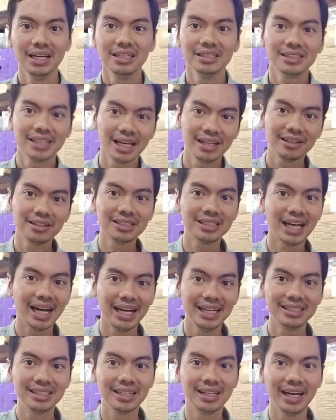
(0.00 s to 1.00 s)
Seller
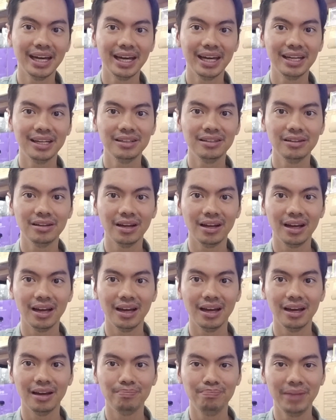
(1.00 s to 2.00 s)
size again
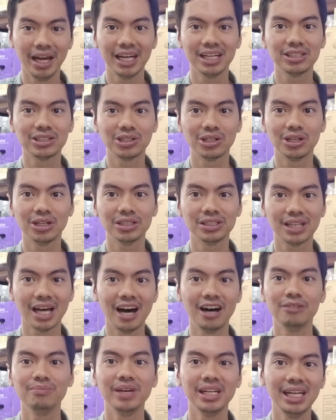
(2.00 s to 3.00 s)
measures
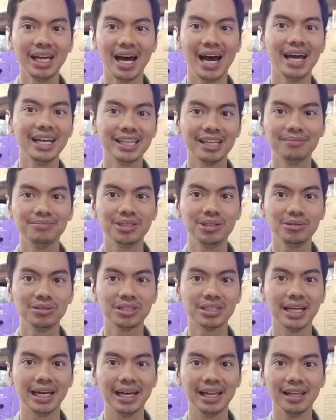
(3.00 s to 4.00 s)
how many items you
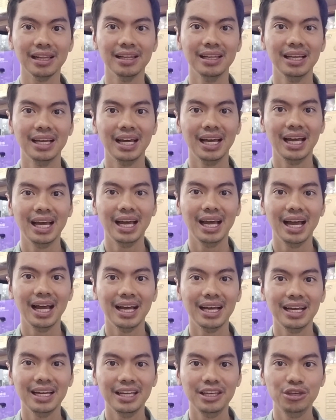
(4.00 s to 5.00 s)
sell.
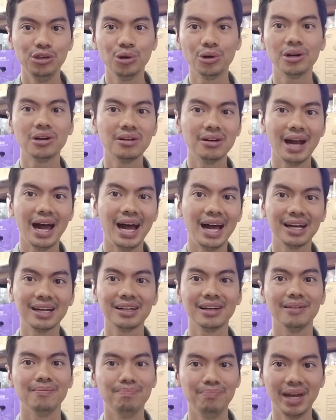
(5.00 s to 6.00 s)
Your
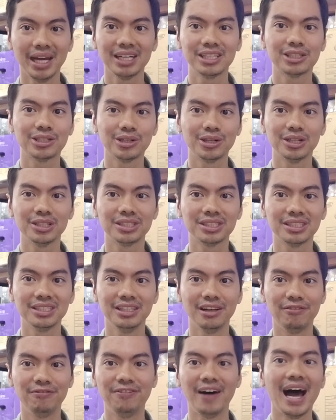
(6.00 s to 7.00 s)
rank measures
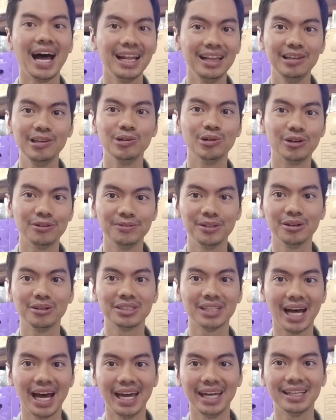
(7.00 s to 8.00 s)
the value of
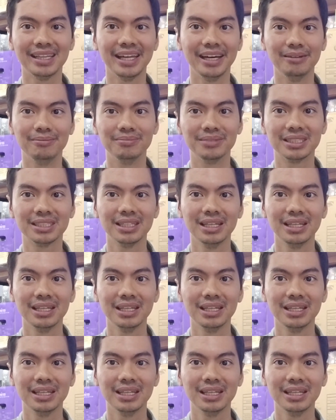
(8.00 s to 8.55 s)
those items.